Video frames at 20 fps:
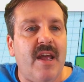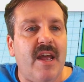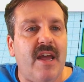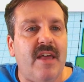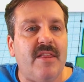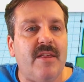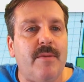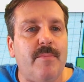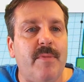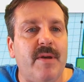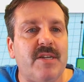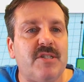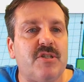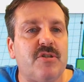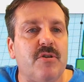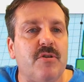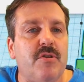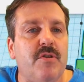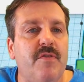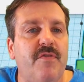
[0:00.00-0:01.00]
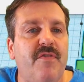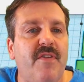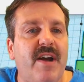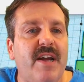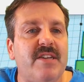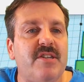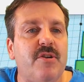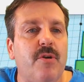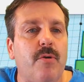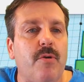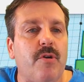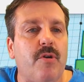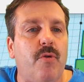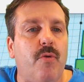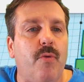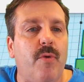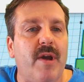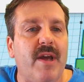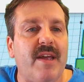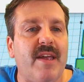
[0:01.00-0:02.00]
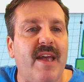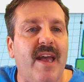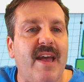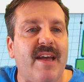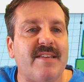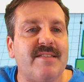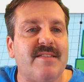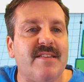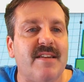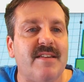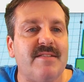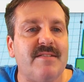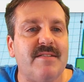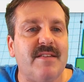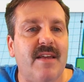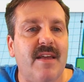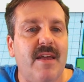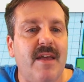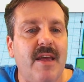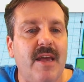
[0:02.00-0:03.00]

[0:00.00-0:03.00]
and then make sure you find your quick access